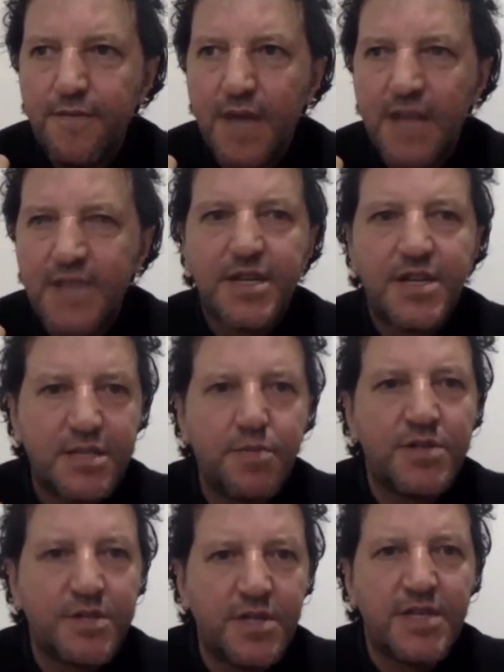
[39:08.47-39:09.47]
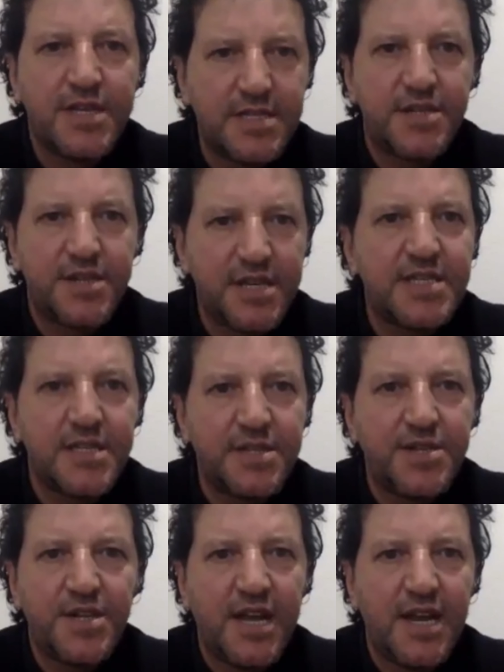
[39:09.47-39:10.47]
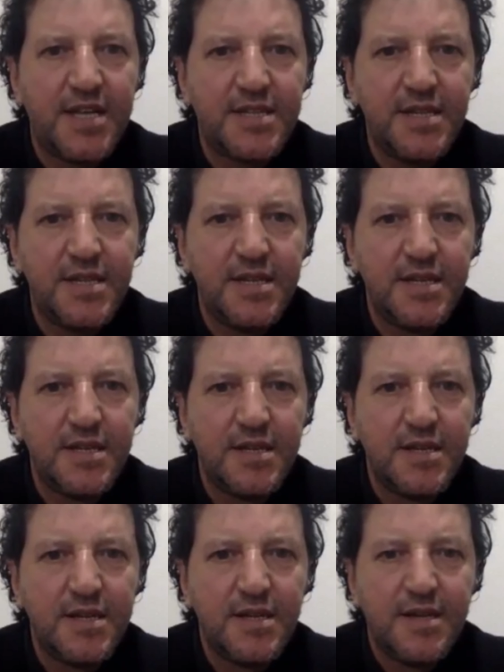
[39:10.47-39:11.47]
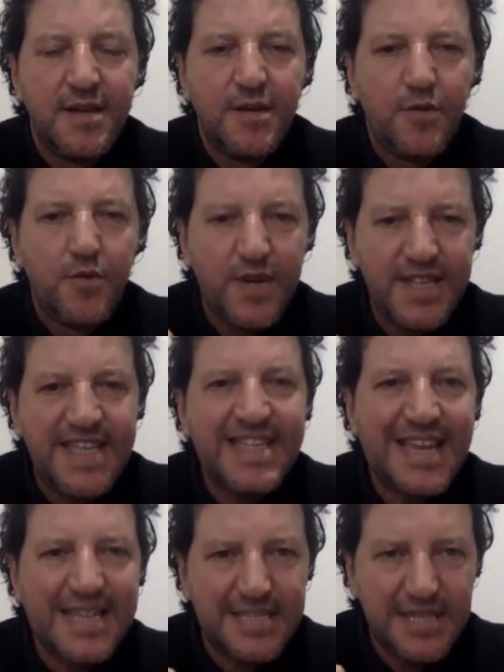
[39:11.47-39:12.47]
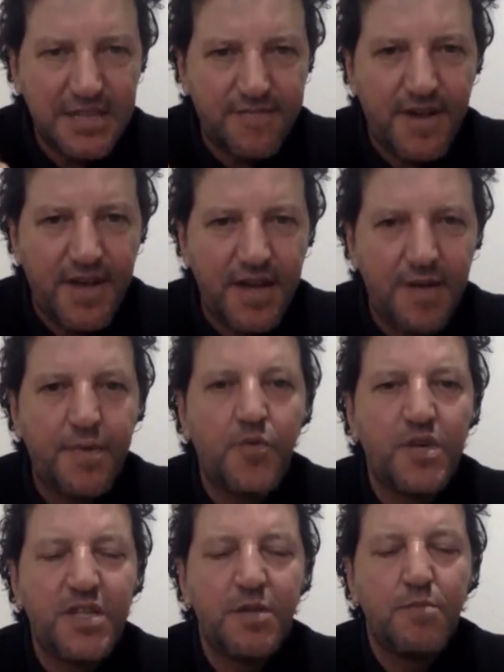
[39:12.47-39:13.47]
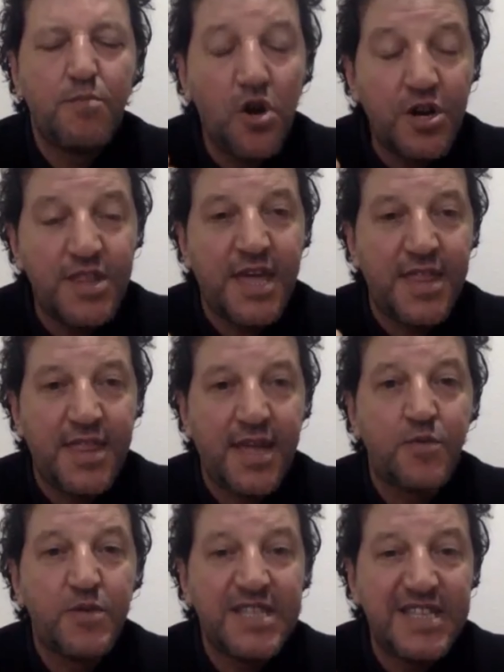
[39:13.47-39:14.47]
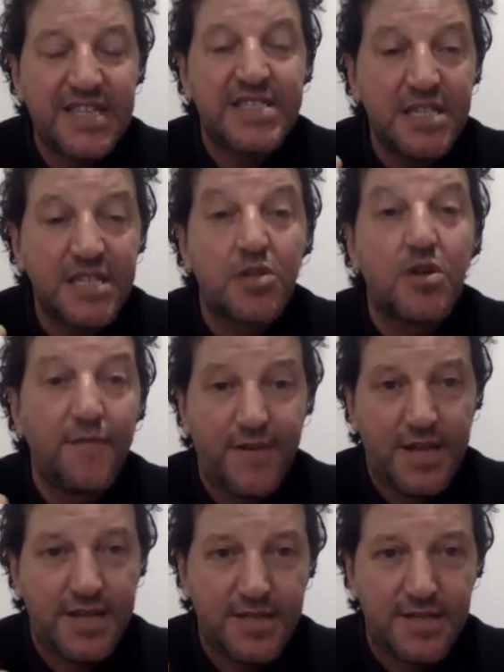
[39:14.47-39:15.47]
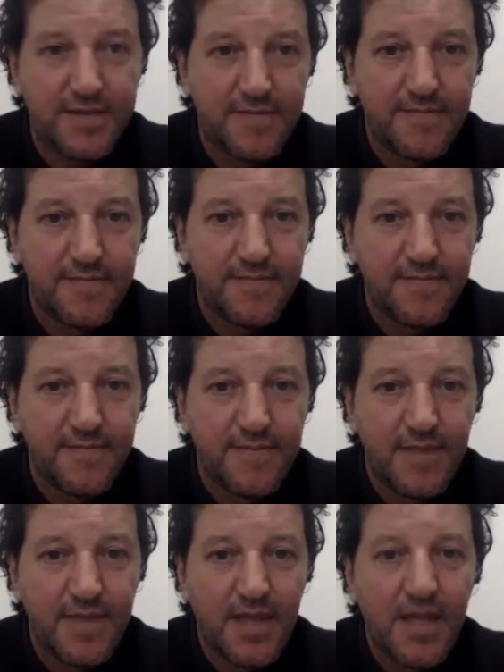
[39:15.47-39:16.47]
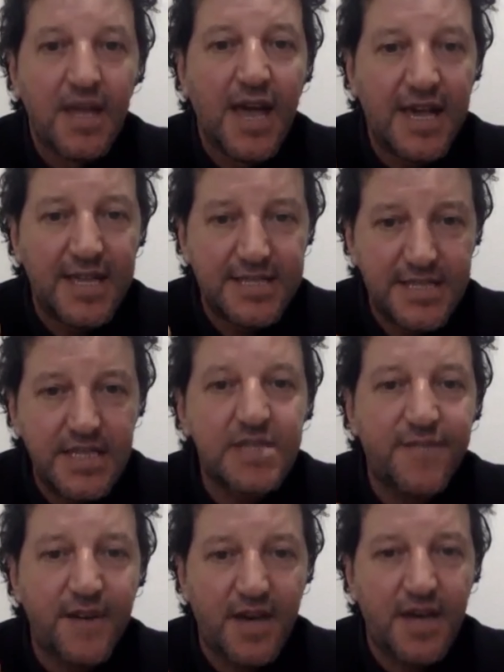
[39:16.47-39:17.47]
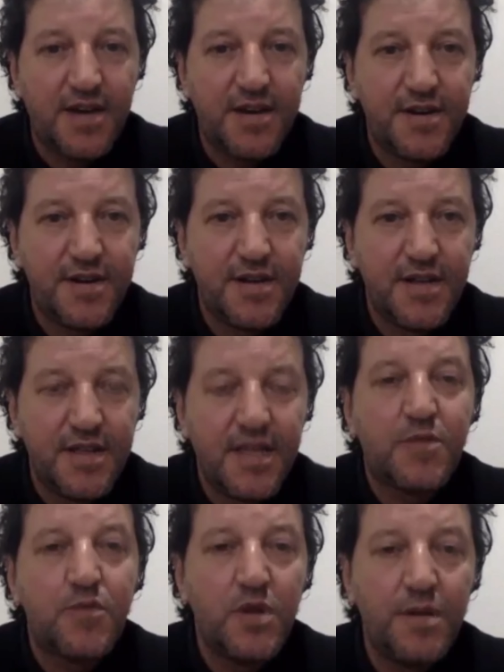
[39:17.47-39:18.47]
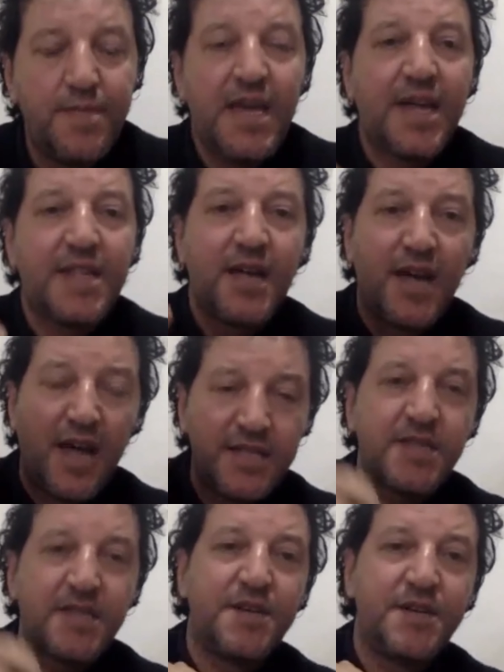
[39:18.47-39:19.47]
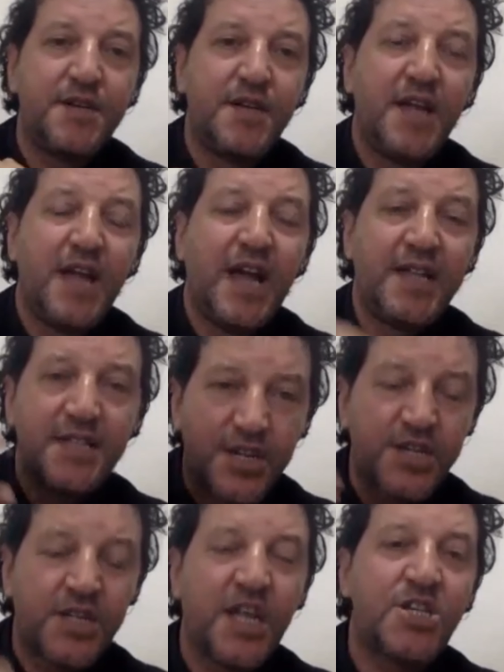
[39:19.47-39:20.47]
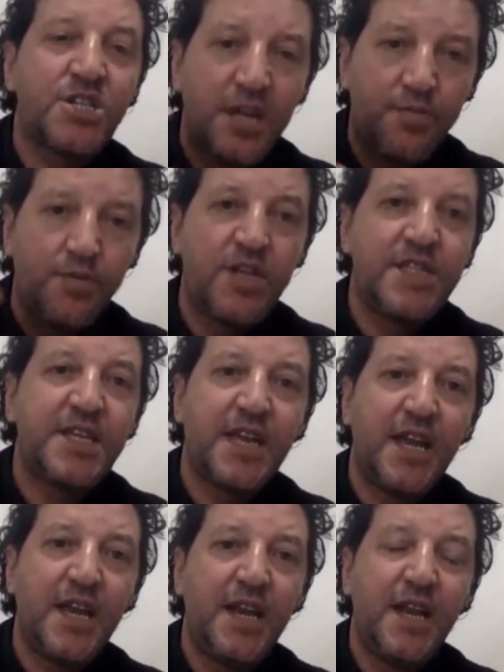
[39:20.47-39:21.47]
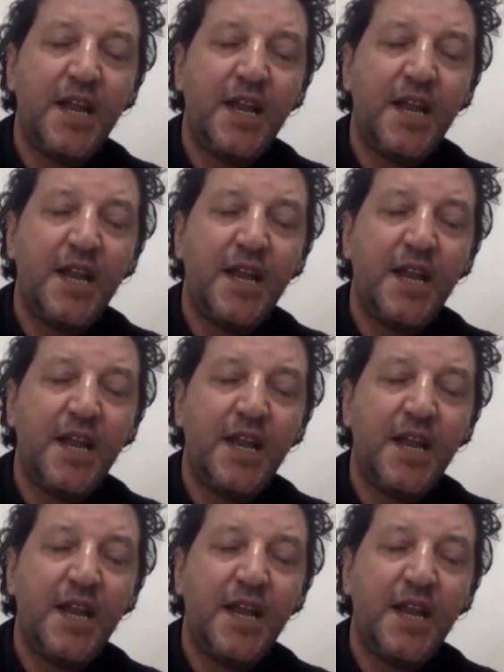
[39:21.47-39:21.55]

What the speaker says: as a response to this recent reality, we need a ceasefire, but more than that, we need a cease conflict. A ceasefire that will be under an international political